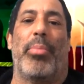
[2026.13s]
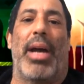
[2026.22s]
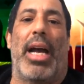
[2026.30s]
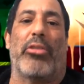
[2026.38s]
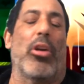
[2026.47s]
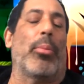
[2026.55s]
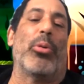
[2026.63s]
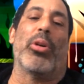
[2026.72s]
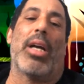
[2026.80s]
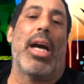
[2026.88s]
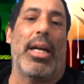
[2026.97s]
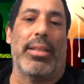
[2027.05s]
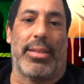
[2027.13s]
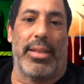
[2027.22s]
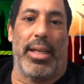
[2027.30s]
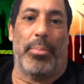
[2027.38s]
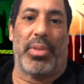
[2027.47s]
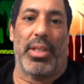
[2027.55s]
or a backdrop or a
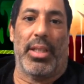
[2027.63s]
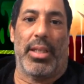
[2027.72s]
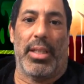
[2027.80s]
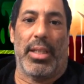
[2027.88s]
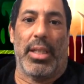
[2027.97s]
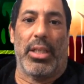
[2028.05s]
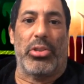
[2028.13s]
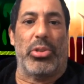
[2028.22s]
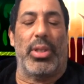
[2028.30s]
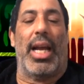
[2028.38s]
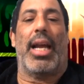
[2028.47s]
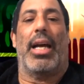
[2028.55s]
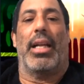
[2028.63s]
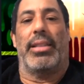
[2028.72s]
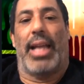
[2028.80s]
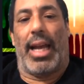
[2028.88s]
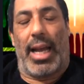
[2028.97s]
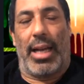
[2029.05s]
concept. Mm. So
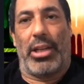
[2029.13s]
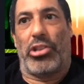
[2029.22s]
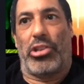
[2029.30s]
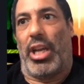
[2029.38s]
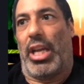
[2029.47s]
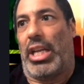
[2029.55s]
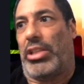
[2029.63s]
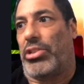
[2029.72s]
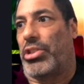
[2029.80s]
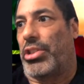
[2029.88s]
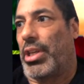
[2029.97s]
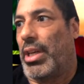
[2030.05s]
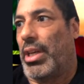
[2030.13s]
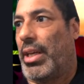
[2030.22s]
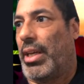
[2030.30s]
that kind of changed.